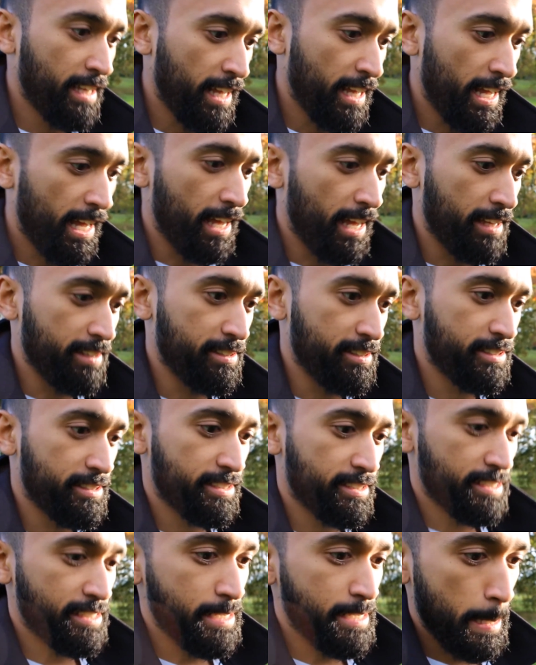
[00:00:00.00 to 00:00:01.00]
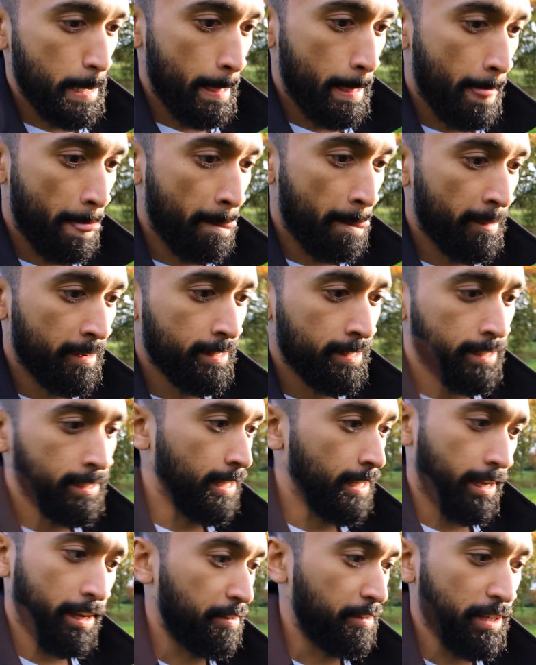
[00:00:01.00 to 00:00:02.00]
As
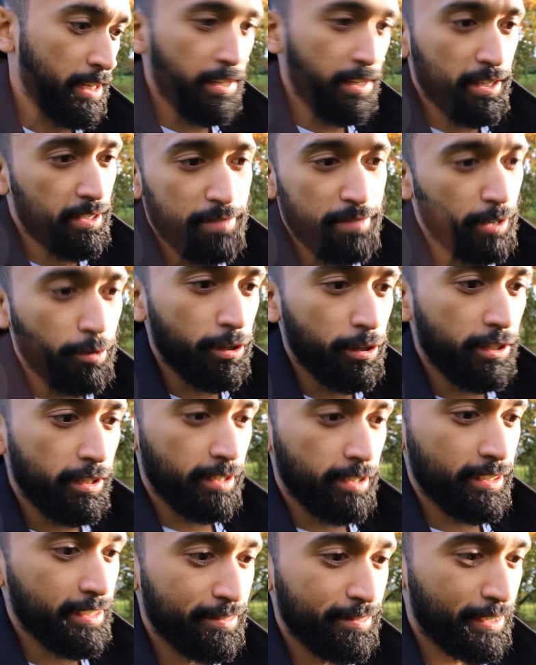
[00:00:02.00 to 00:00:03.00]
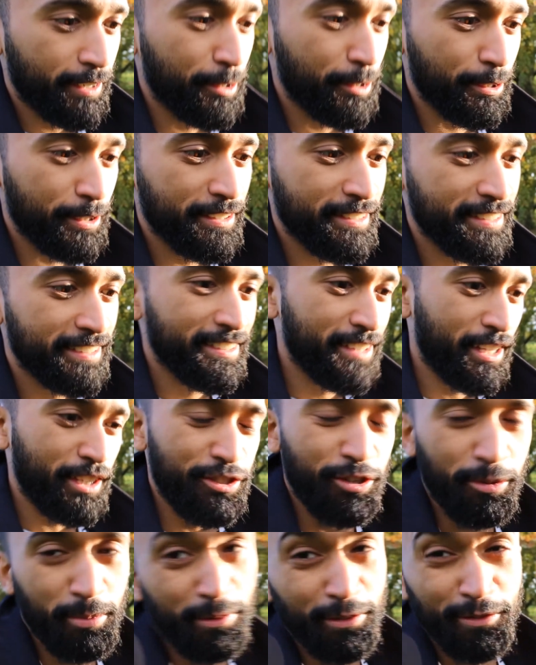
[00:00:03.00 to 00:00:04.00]
like if I got a
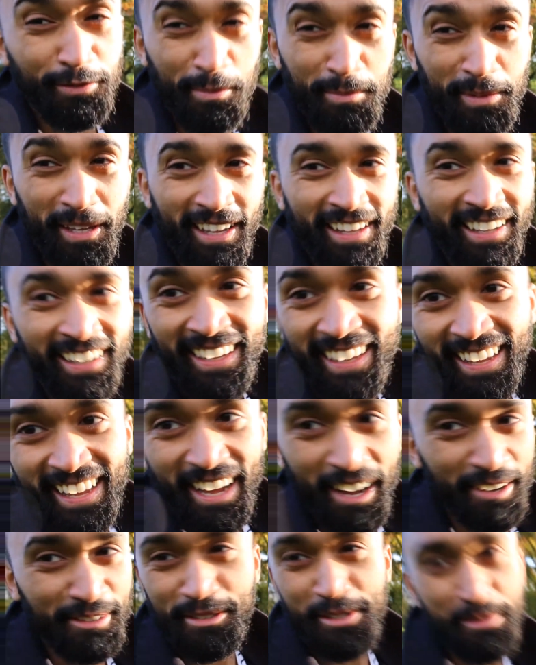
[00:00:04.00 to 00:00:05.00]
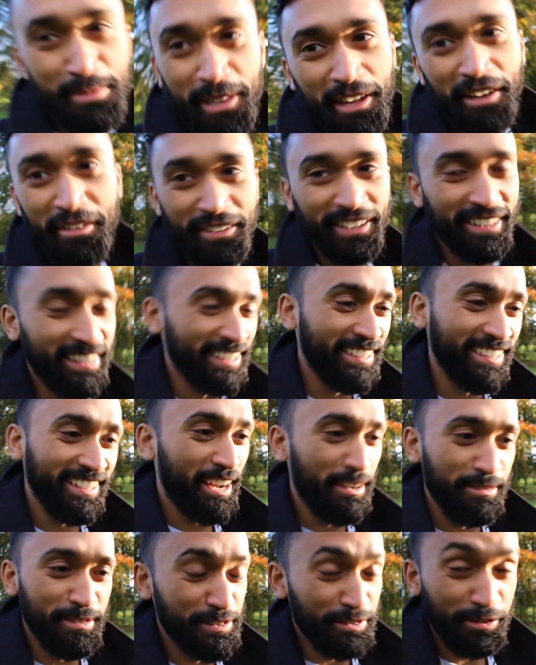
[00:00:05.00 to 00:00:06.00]
job offer from there, I would just be laughing.
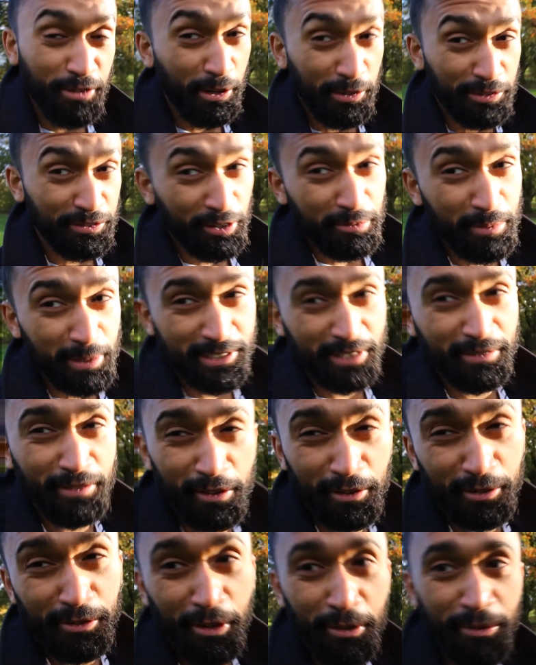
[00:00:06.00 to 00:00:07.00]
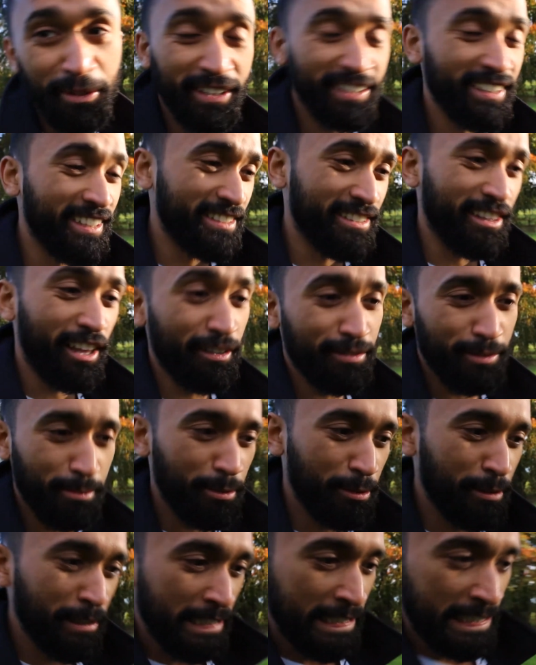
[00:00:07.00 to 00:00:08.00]
I've just grown so much, I've outgrown it. It's laughable.
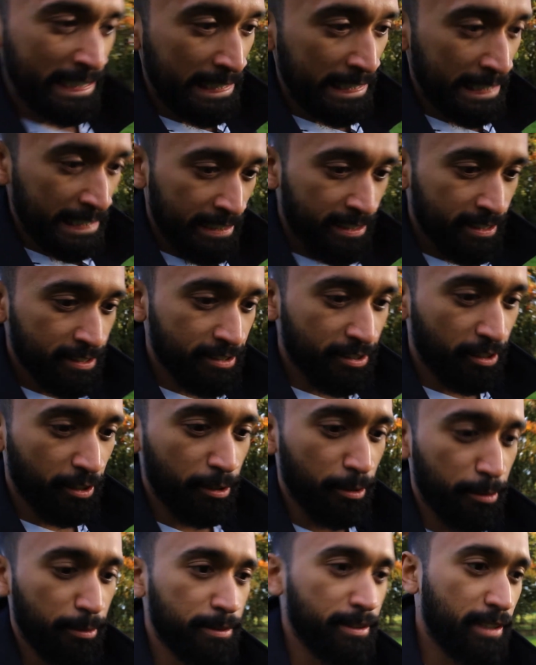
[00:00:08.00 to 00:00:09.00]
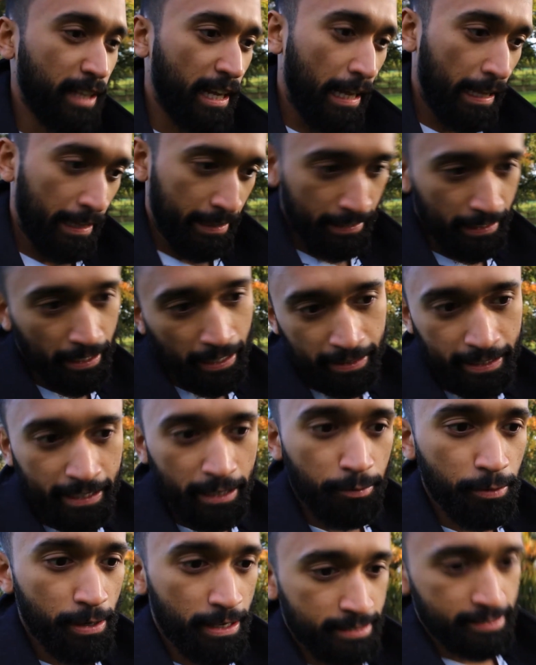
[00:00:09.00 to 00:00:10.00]
So I think it
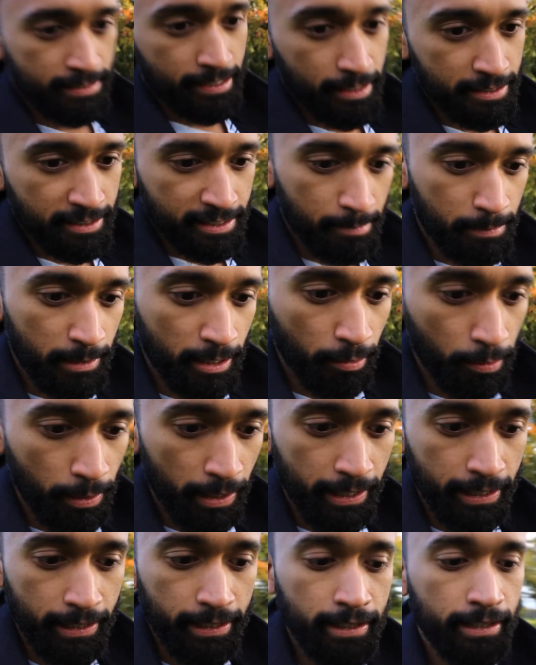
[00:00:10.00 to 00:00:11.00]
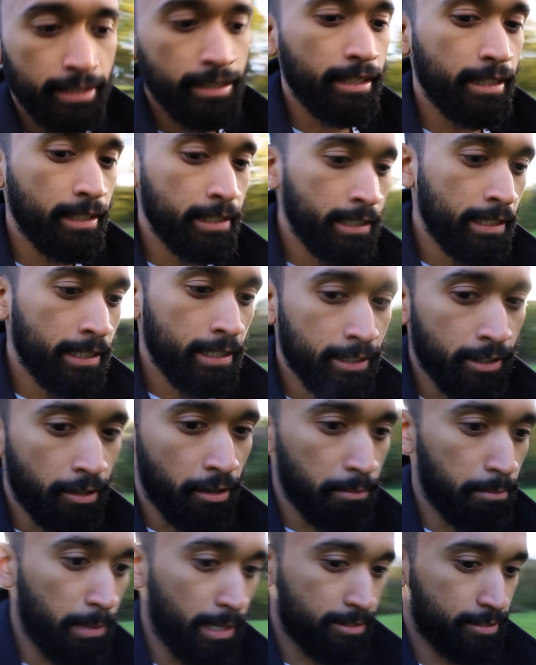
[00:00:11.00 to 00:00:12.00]
works in a similar way. Going
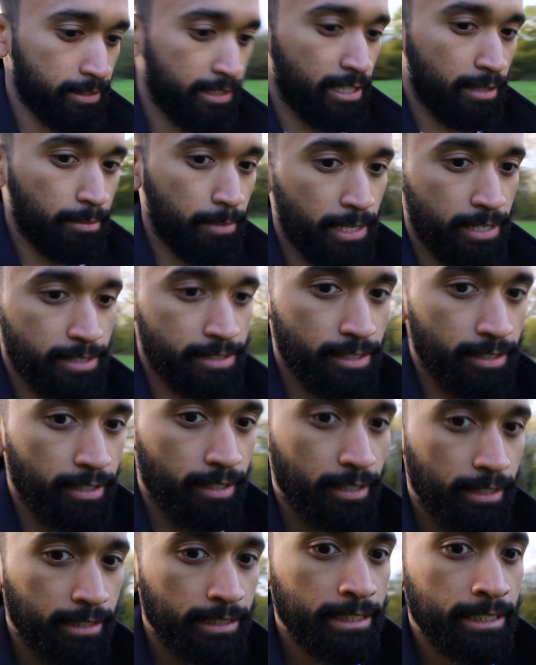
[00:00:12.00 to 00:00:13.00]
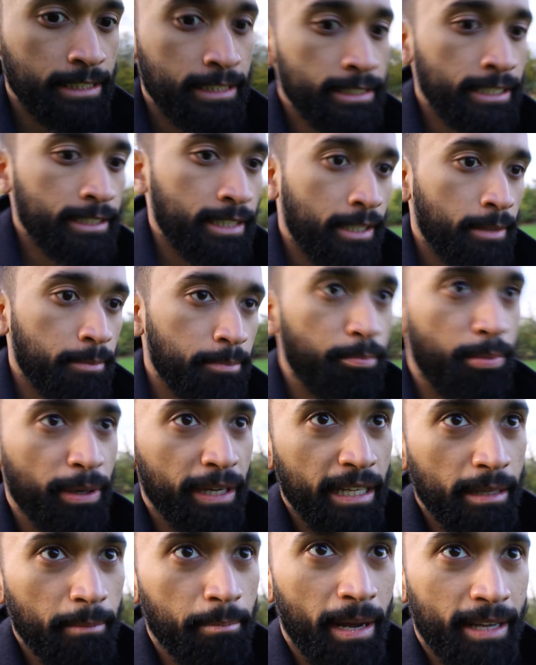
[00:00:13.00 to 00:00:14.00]
back to them is
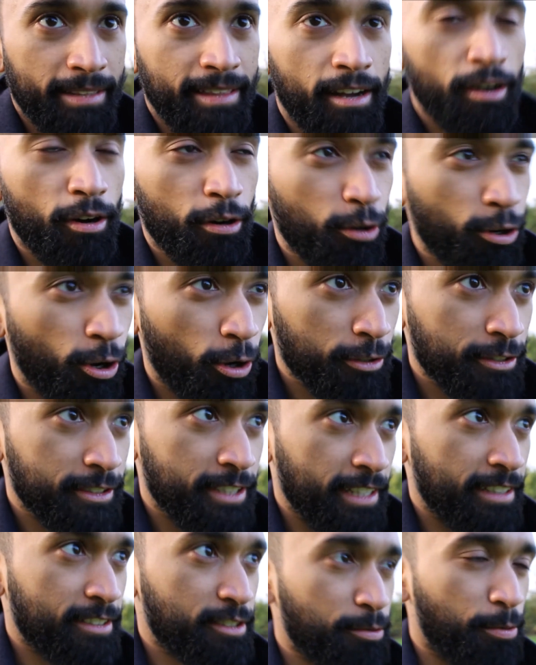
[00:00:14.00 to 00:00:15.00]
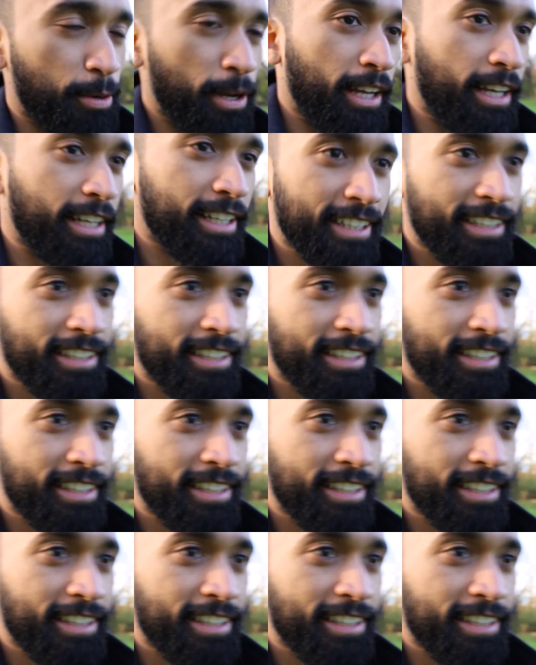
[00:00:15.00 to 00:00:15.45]
bringing back that old context where